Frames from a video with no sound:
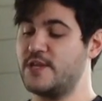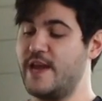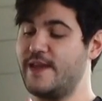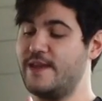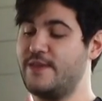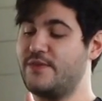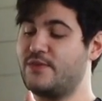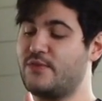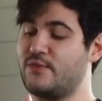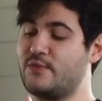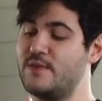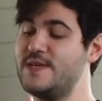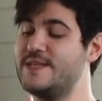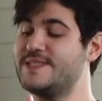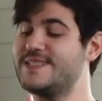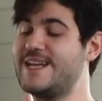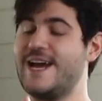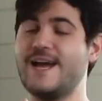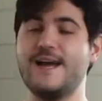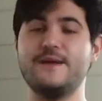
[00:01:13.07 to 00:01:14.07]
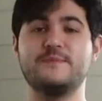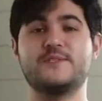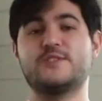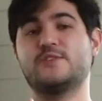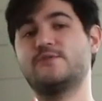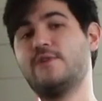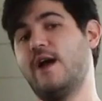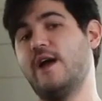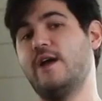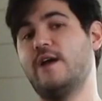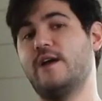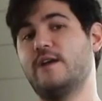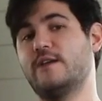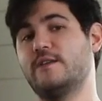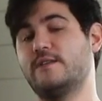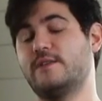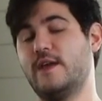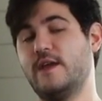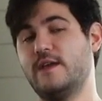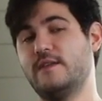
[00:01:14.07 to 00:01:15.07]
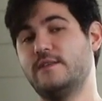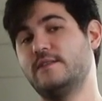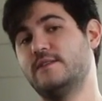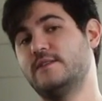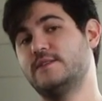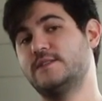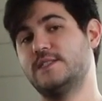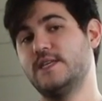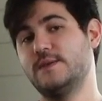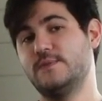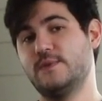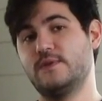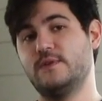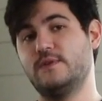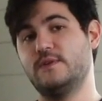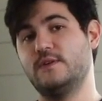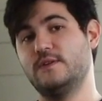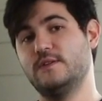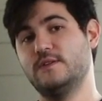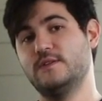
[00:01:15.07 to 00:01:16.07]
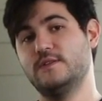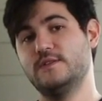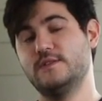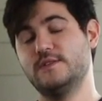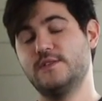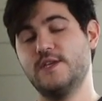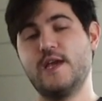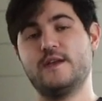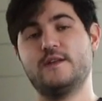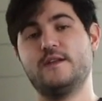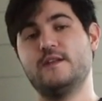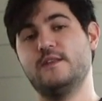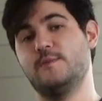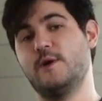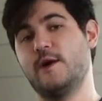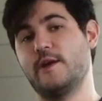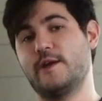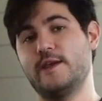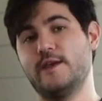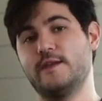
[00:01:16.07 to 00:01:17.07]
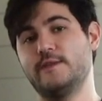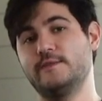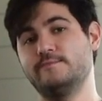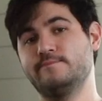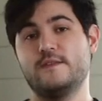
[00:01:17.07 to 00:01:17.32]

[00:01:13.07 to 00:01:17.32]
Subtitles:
jacket 3 times drier than the typical jacket on the market.